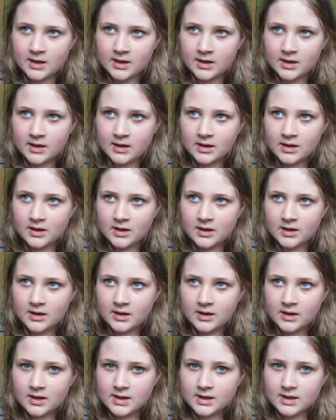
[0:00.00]

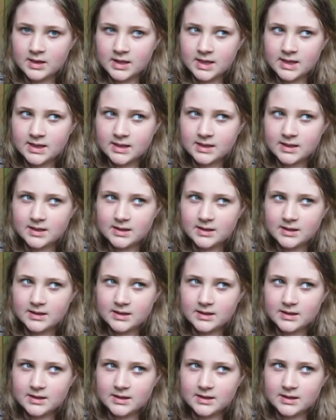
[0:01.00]
(silence)